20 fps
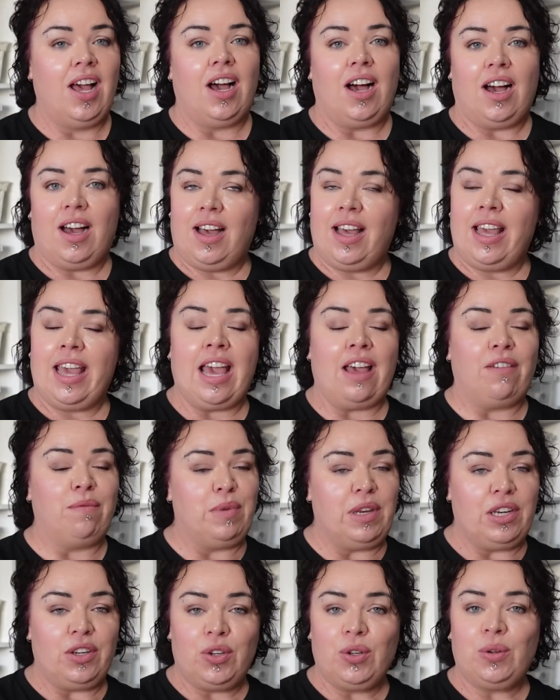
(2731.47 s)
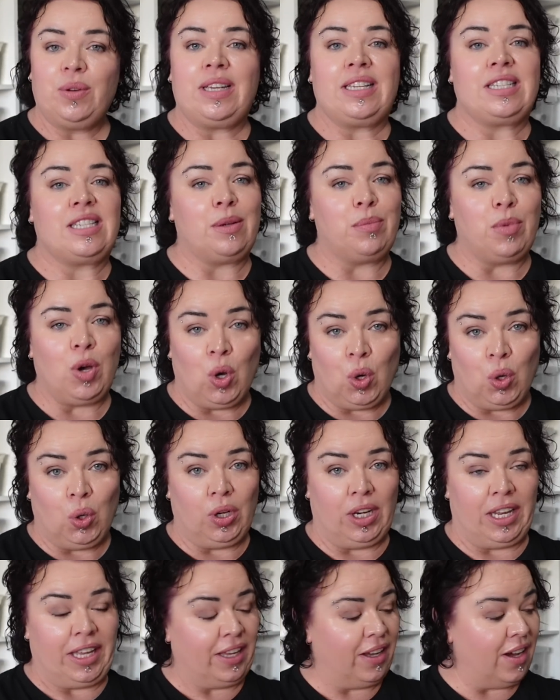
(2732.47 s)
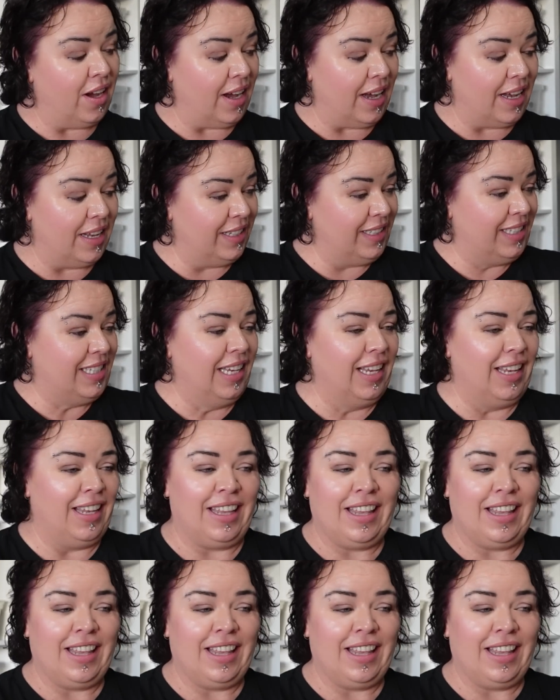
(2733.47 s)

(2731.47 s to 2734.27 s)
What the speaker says: I have been doing some hauling, guys.